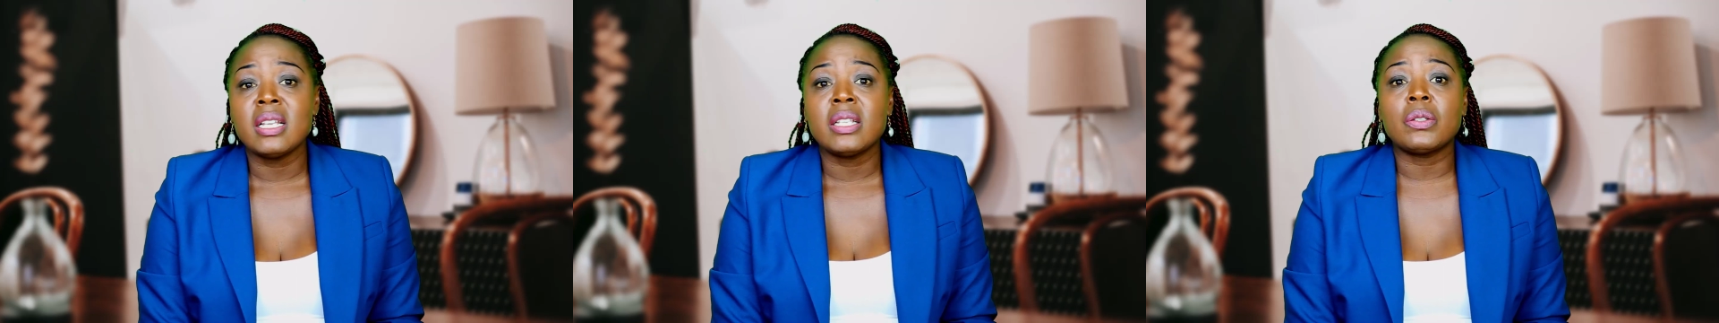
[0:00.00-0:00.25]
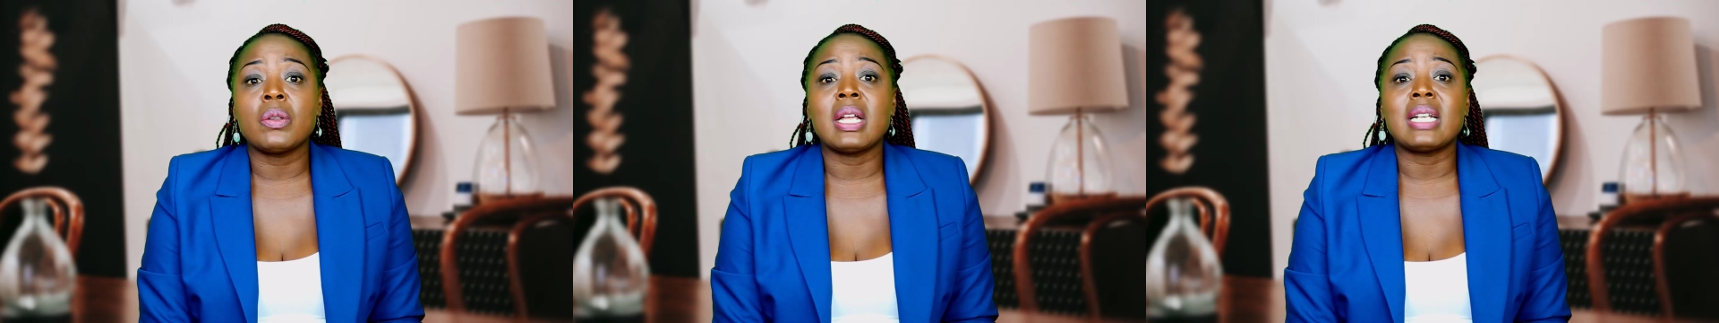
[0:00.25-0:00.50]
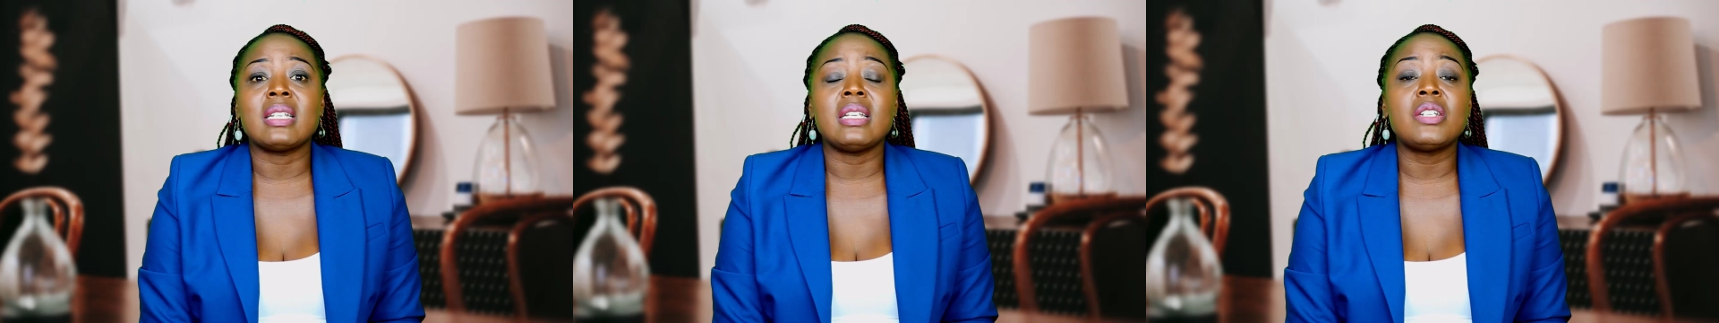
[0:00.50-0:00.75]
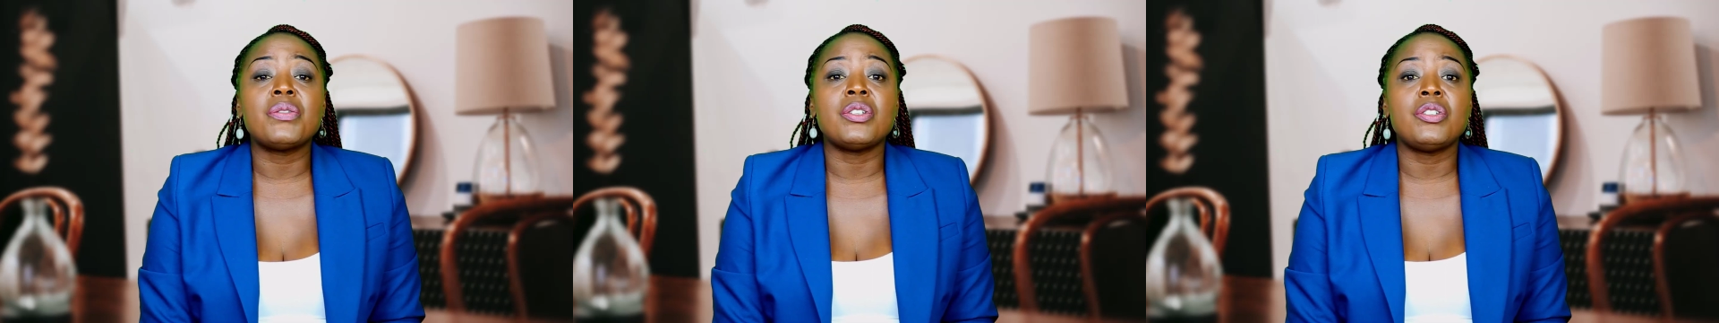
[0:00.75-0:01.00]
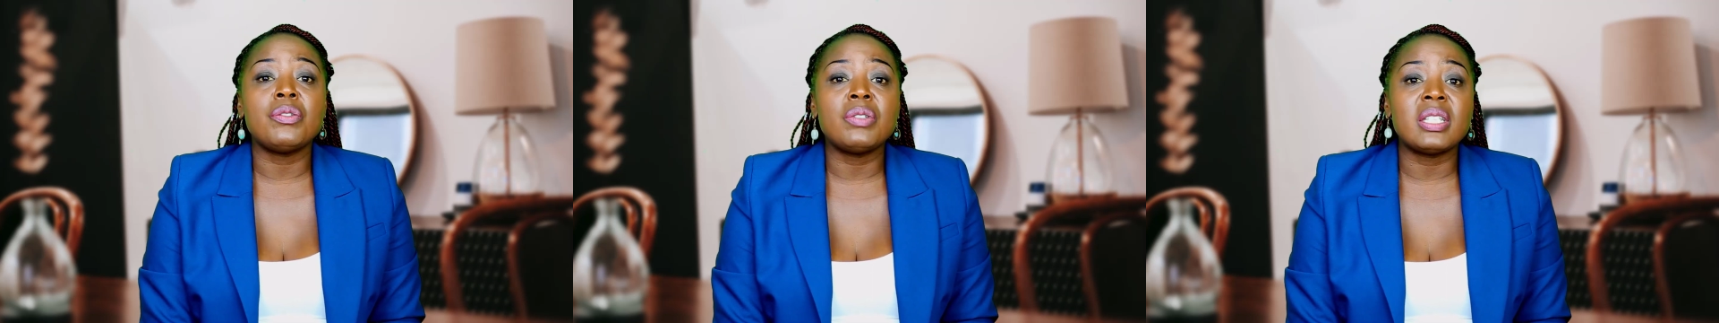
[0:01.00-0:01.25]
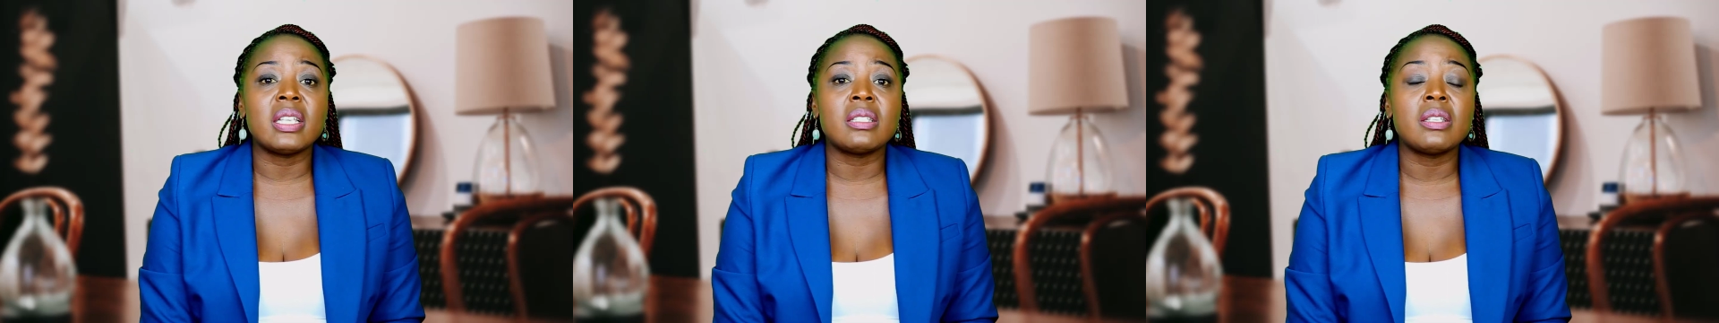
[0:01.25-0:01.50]
so that it
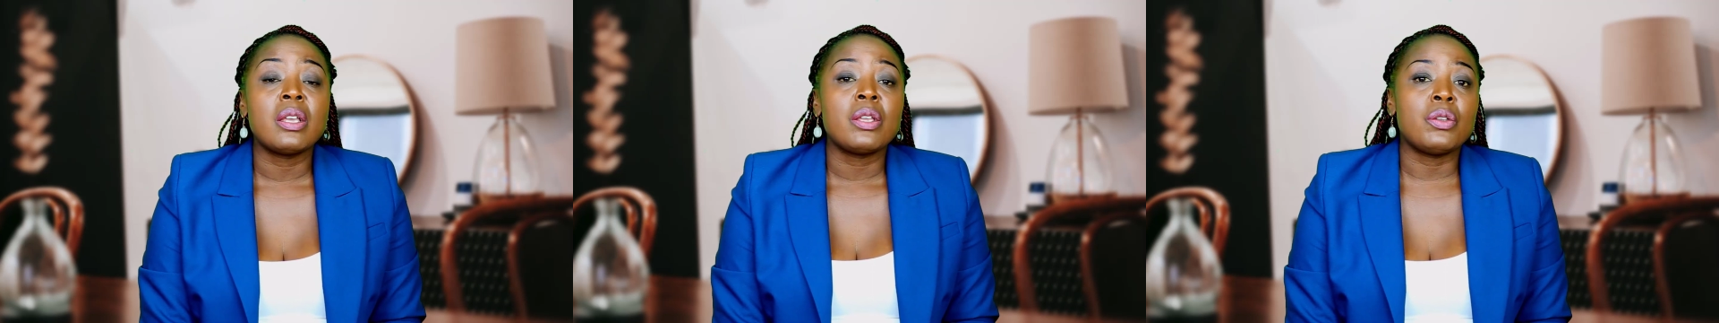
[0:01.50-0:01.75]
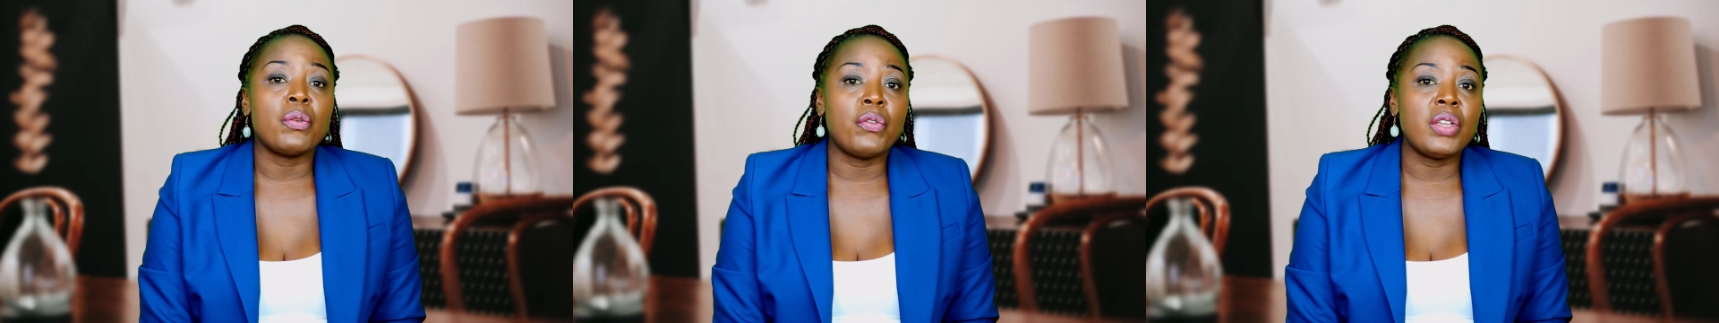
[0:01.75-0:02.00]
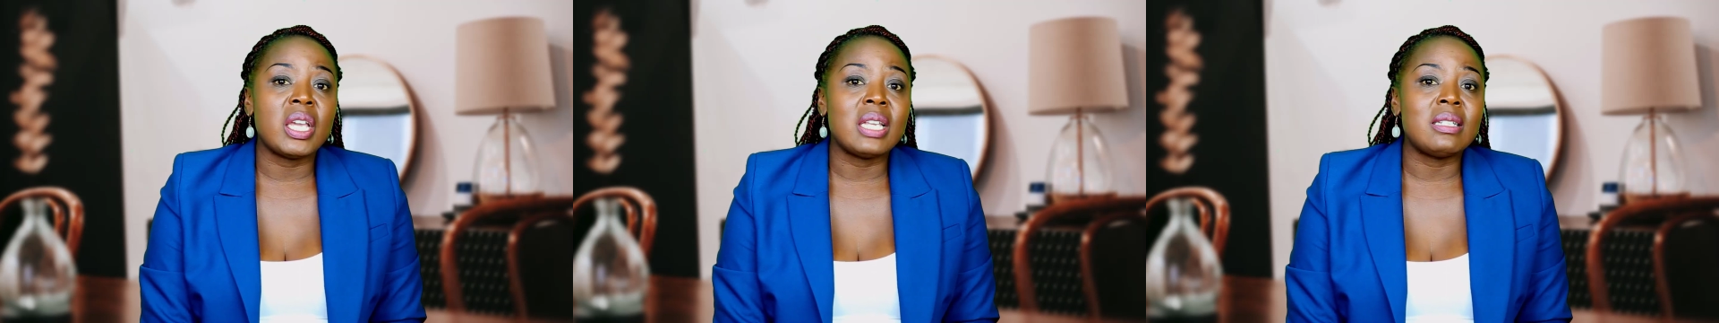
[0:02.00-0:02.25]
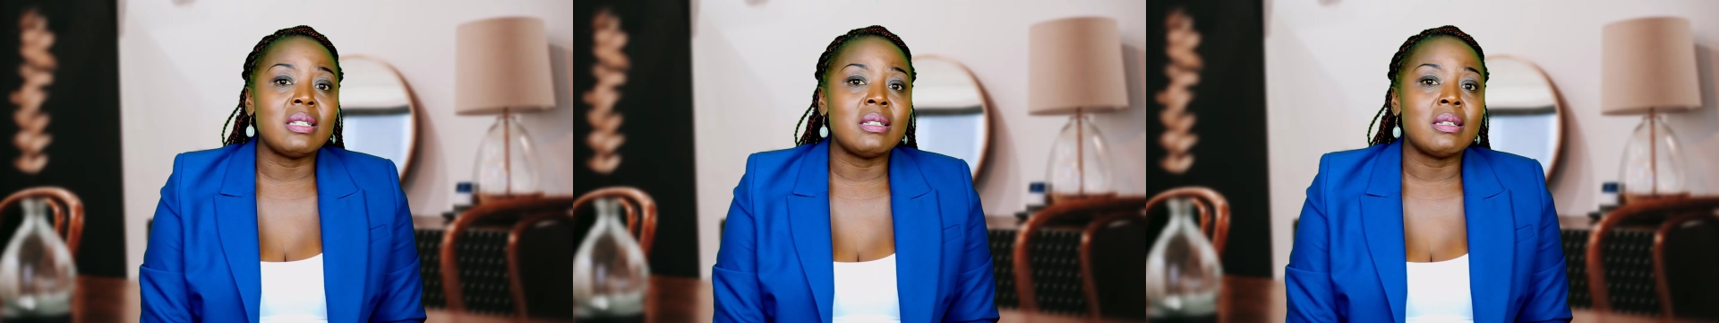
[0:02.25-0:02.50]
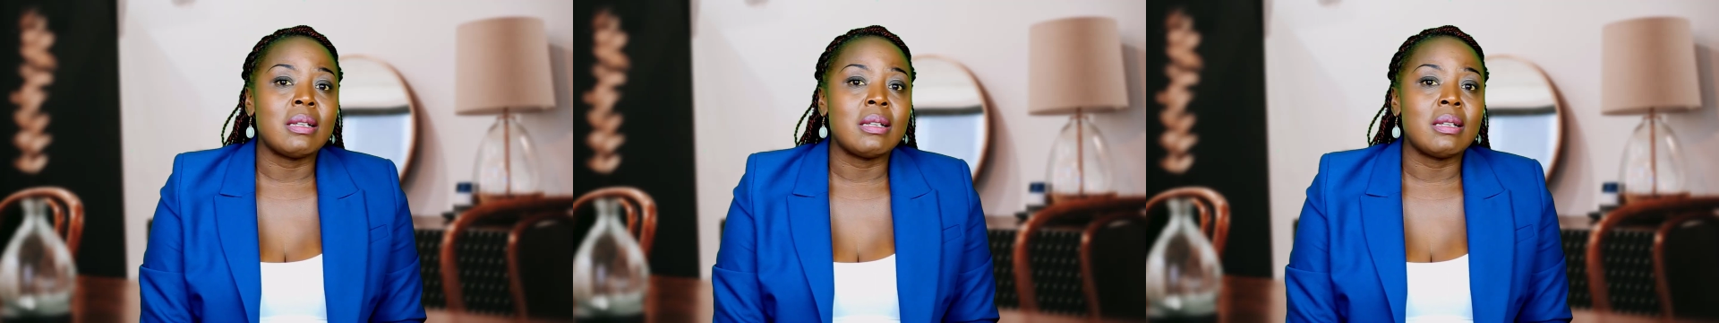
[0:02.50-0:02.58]
reduces your VAT